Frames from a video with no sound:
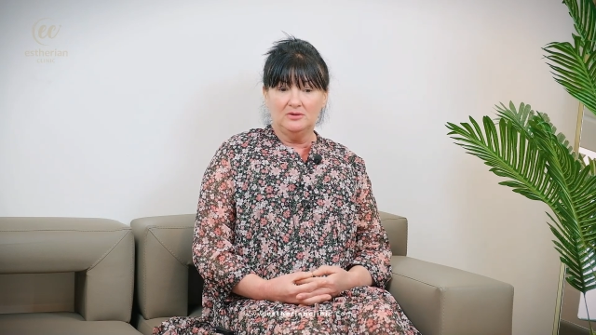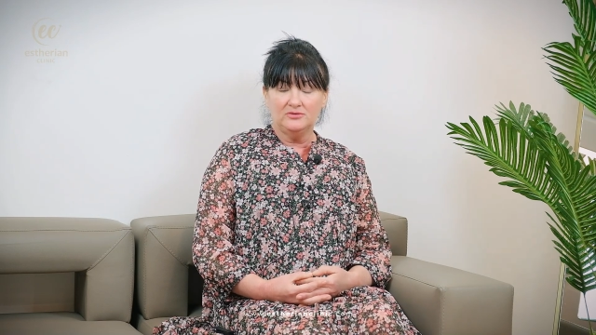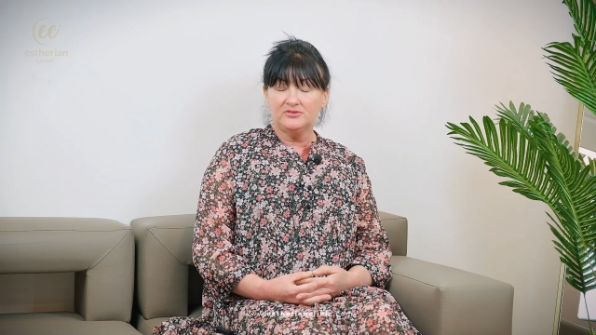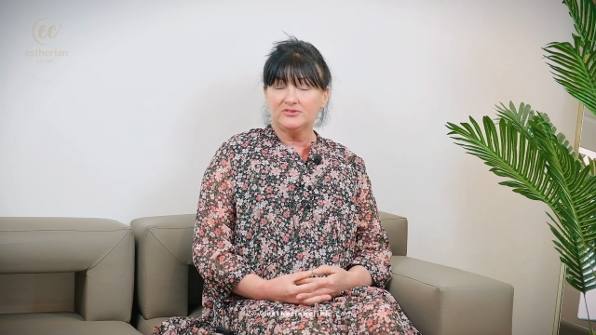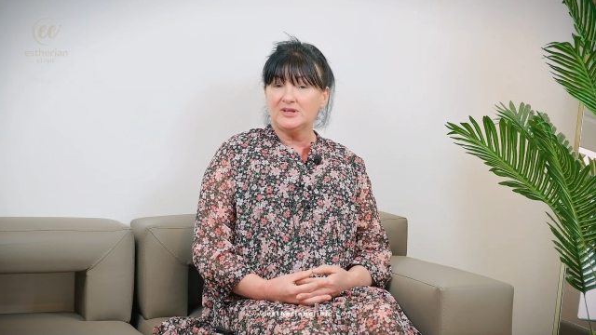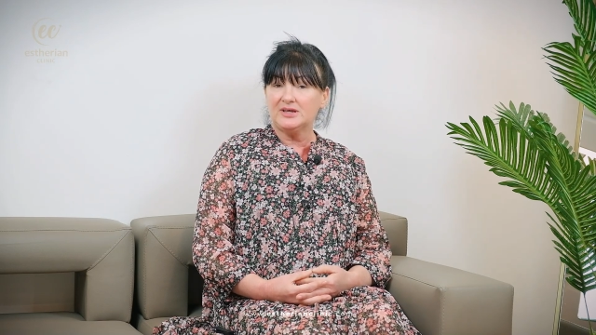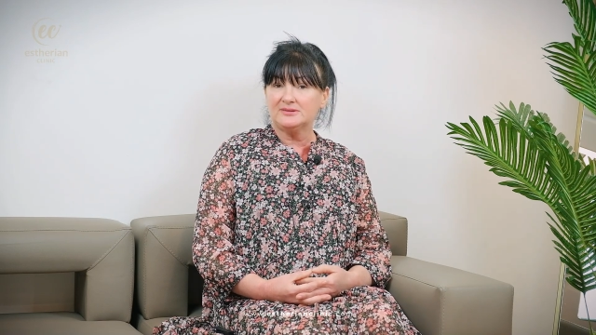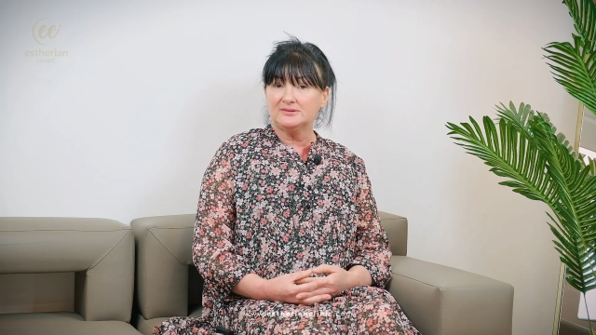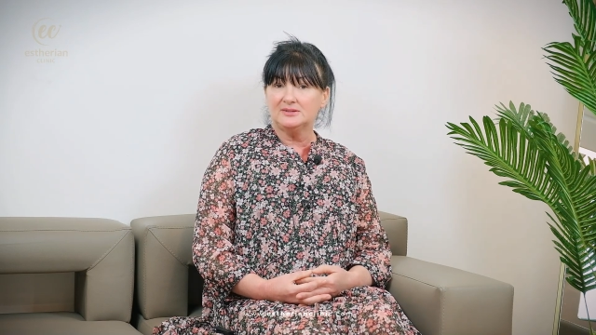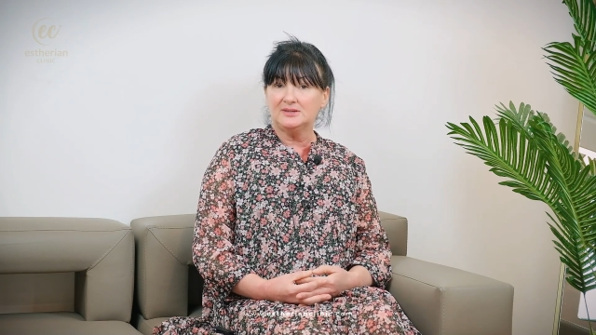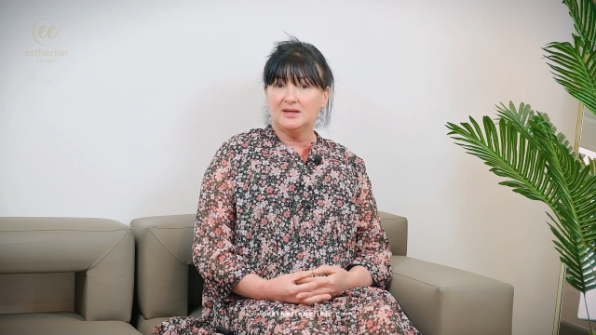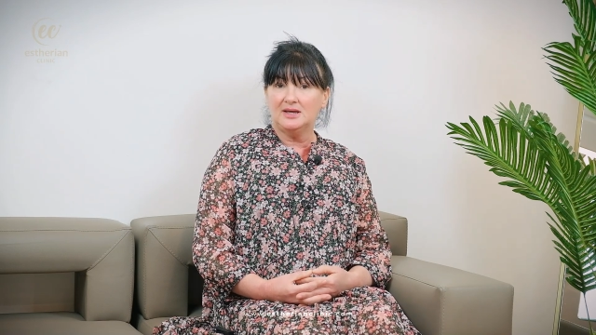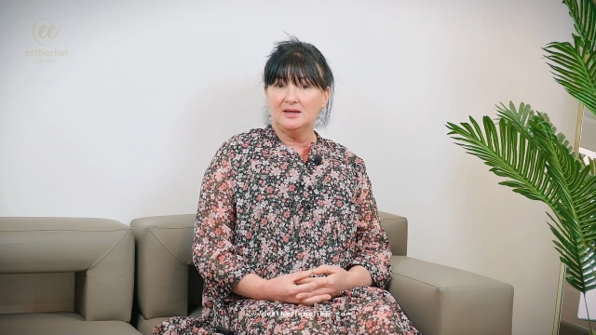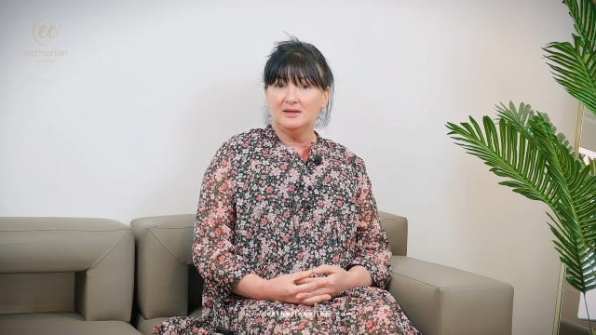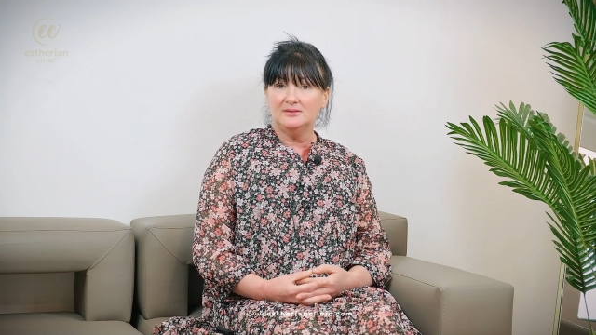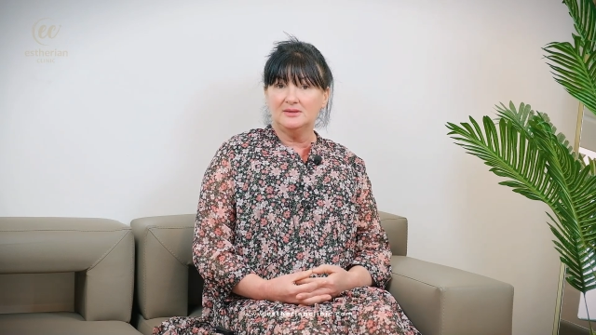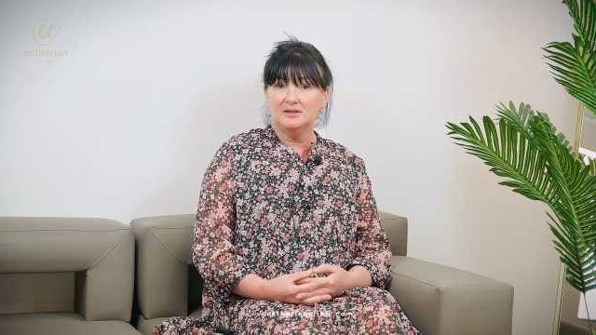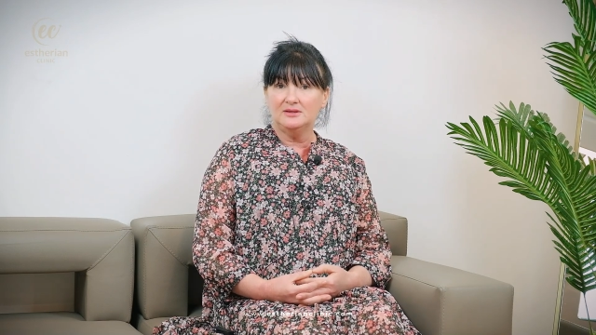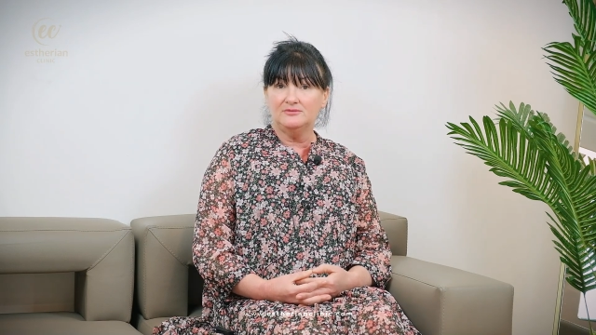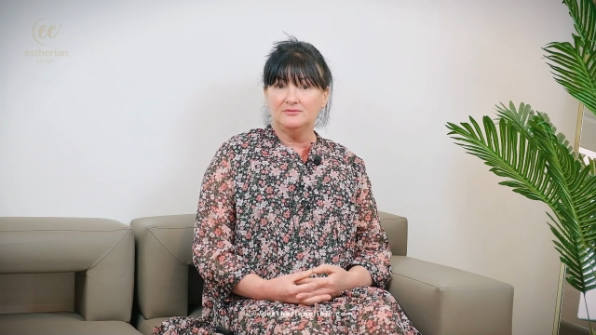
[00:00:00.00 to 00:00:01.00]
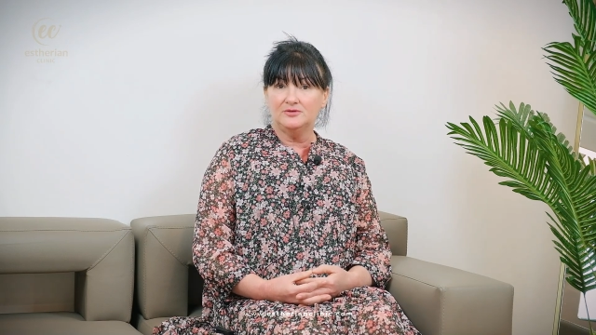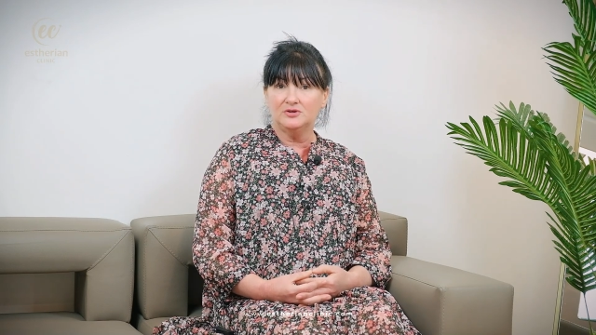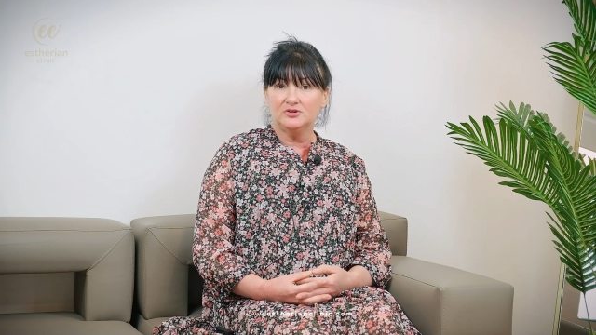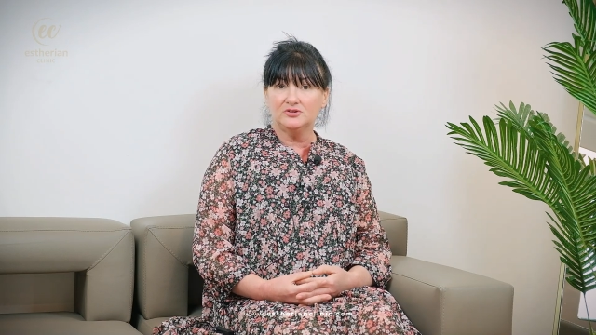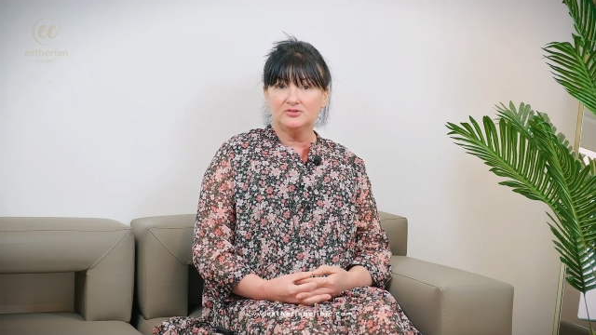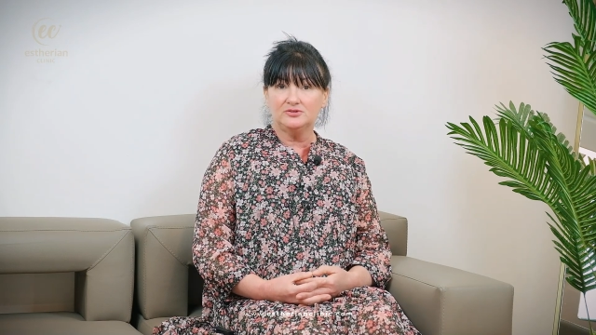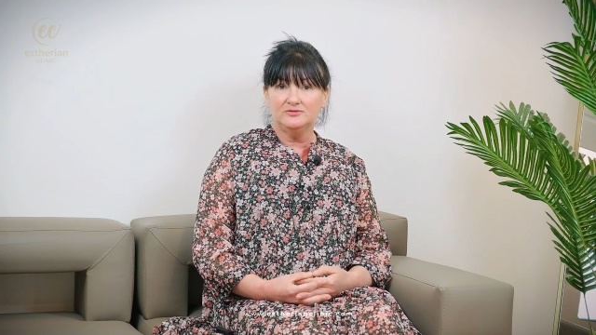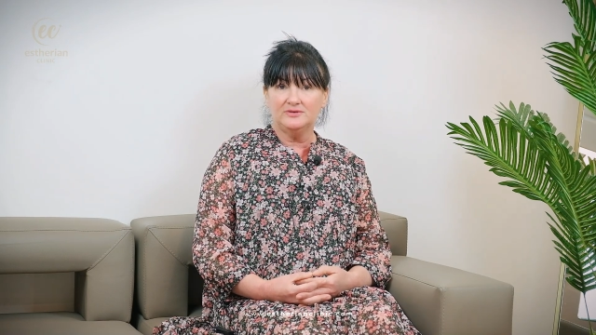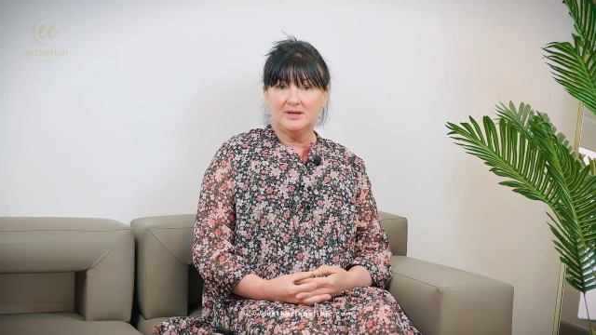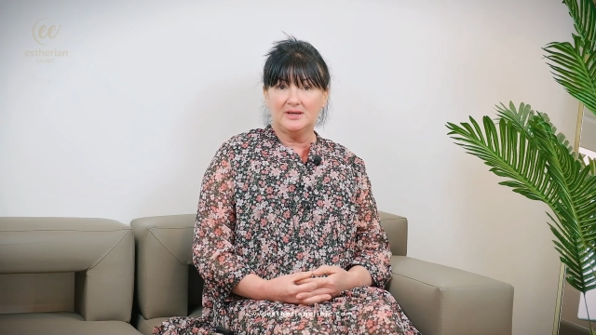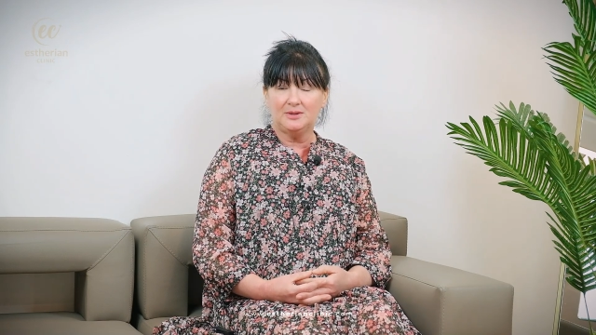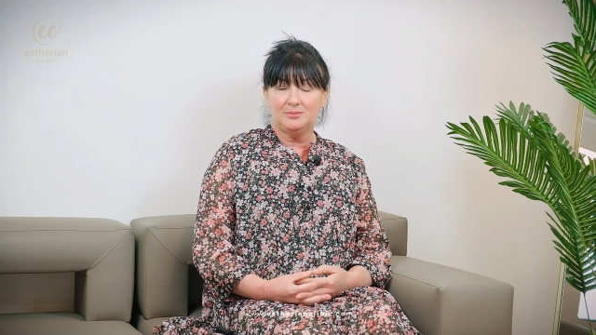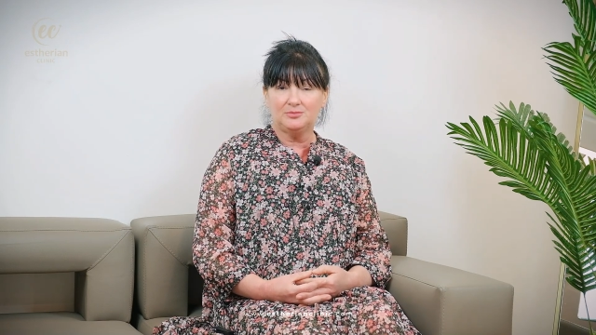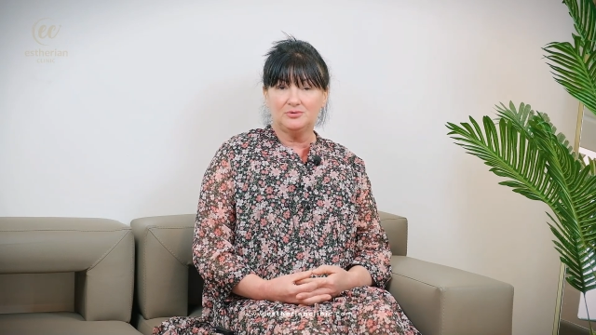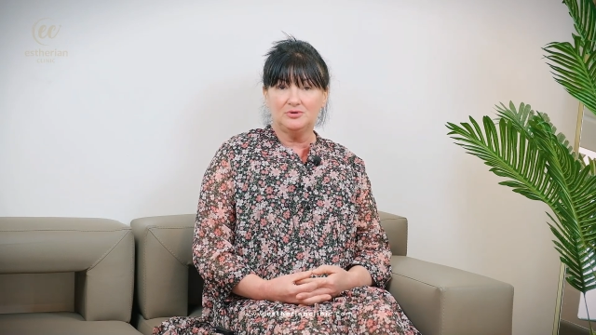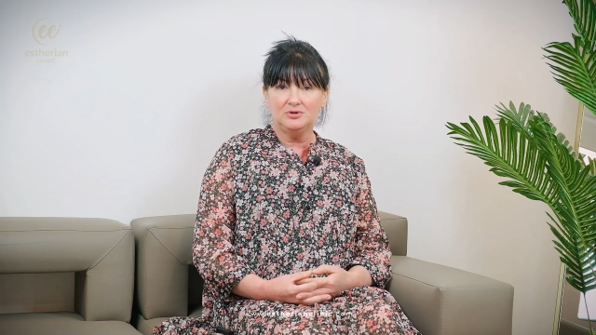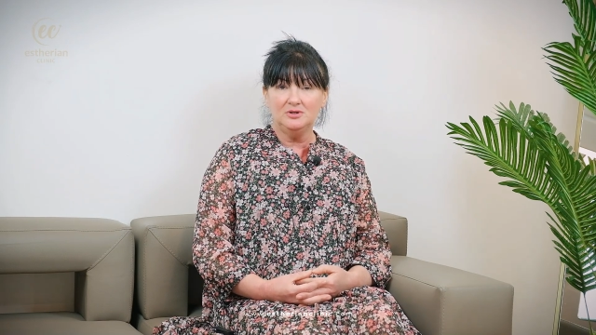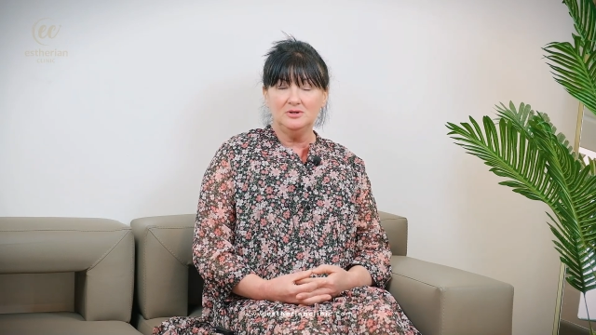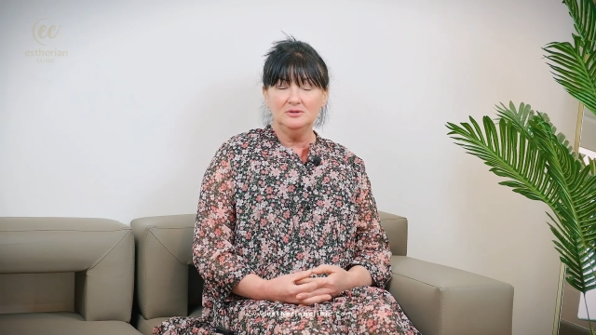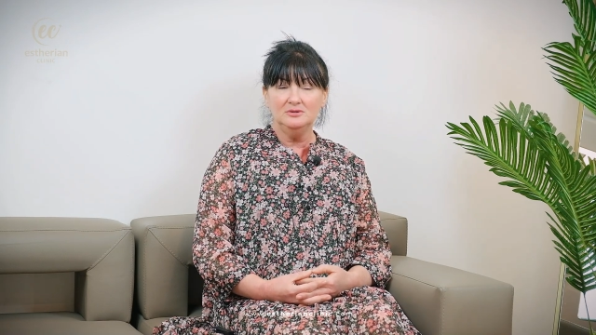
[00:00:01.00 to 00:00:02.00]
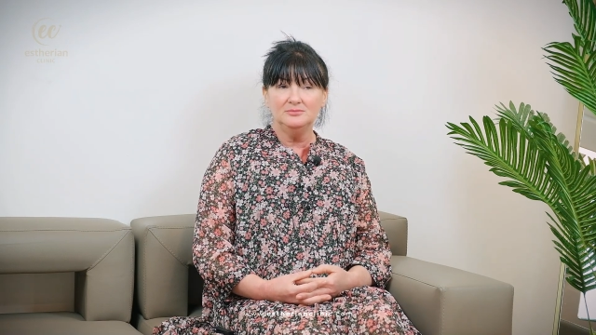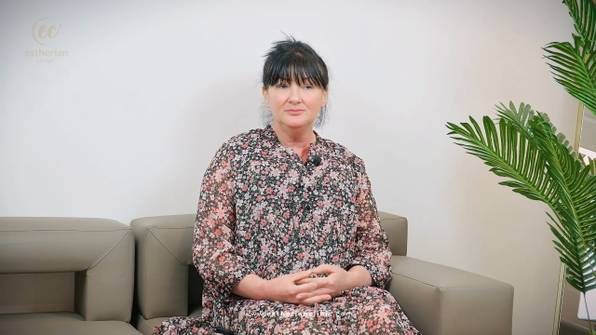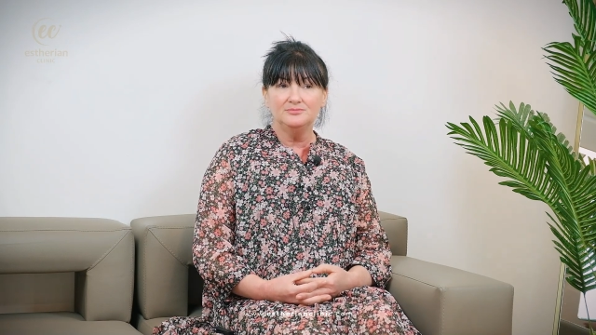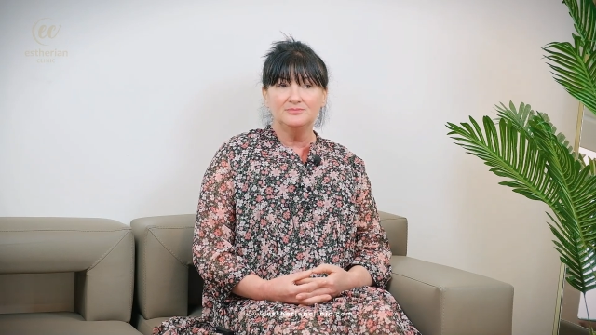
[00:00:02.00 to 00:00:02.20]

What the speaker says: on Saturday the 1st of April,